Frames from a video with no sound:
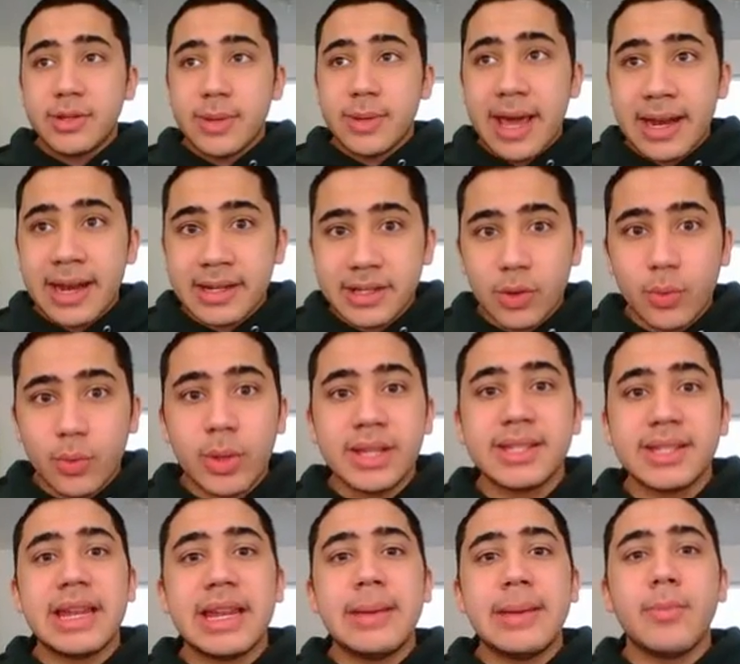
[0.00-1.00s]
as we head into
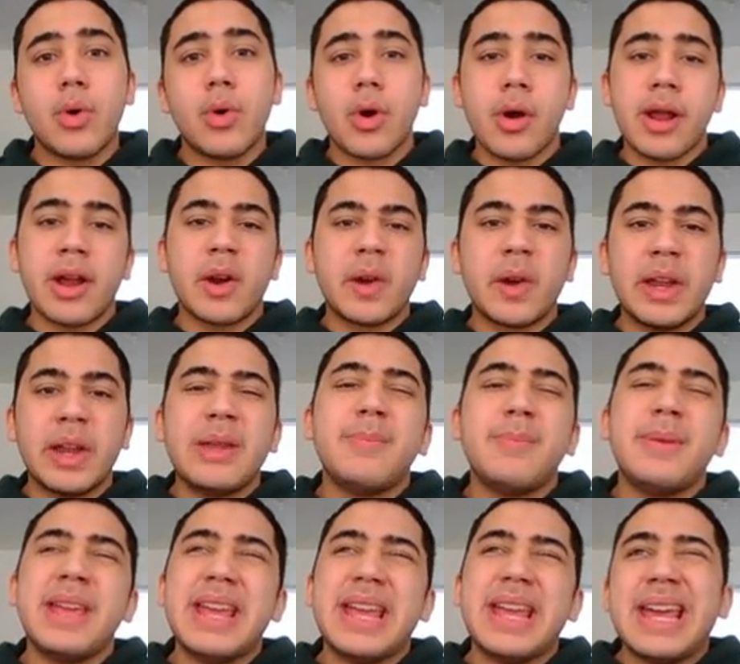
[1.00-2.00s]
Wednesday morning are going to
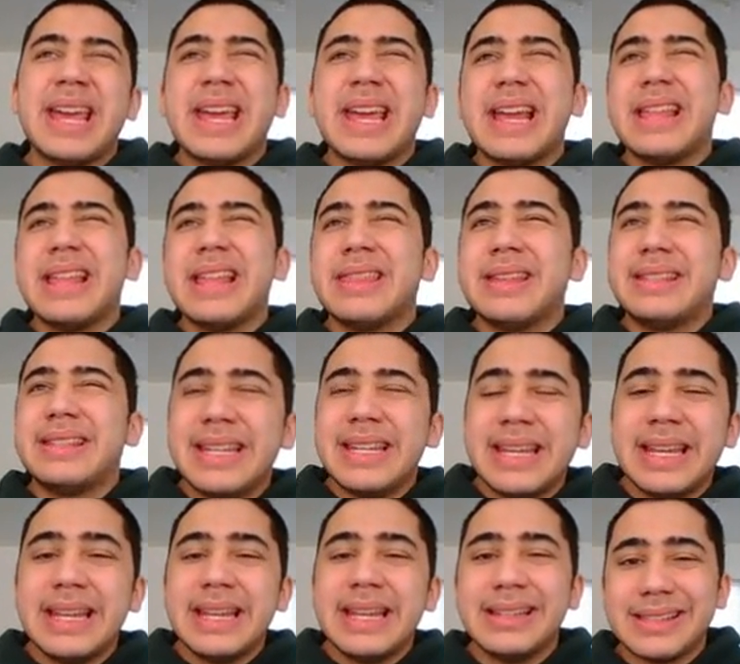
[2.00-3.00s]
be in the
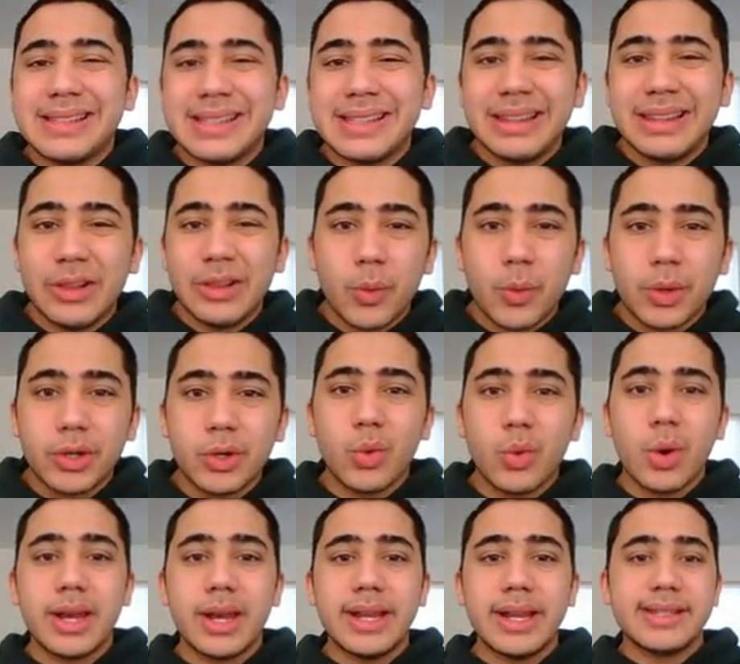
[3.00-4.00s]
teens and lower
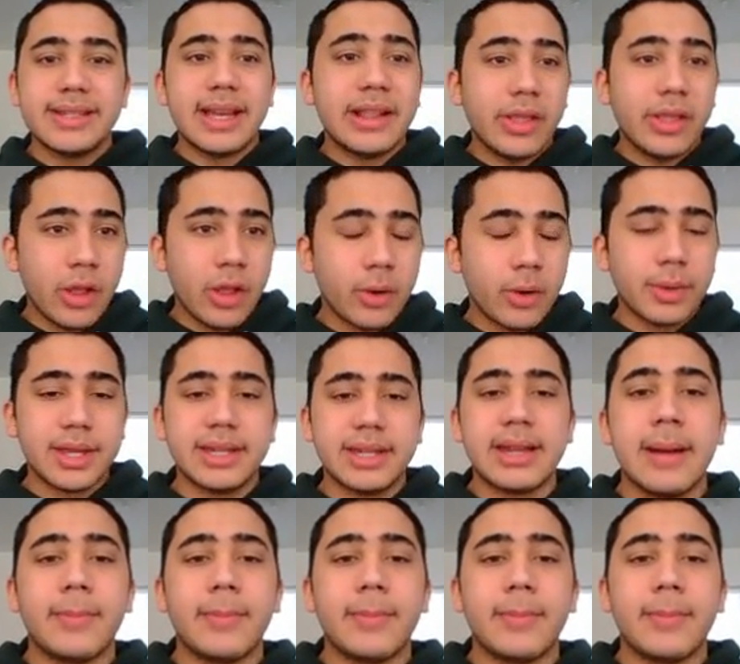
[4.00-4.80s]
20s along with the